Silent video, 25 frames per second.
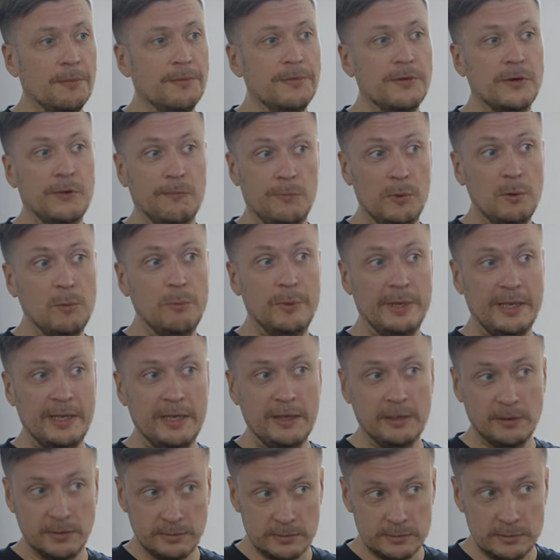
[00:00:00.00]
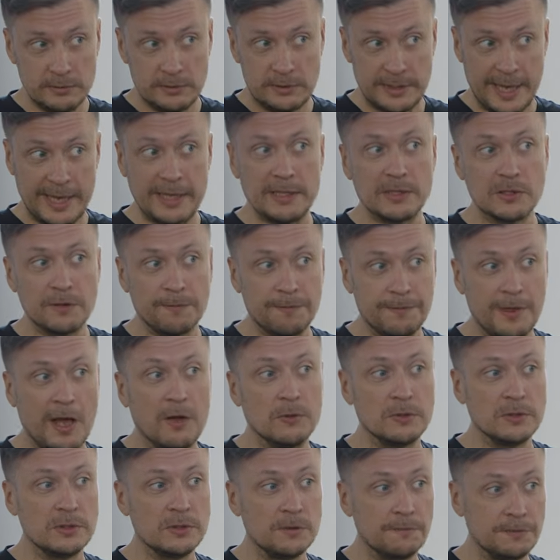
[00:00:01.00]
there will be tens of
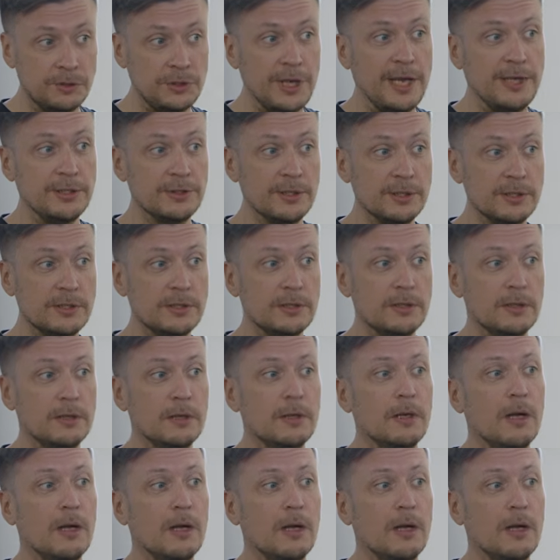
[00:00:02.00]
thousands of changes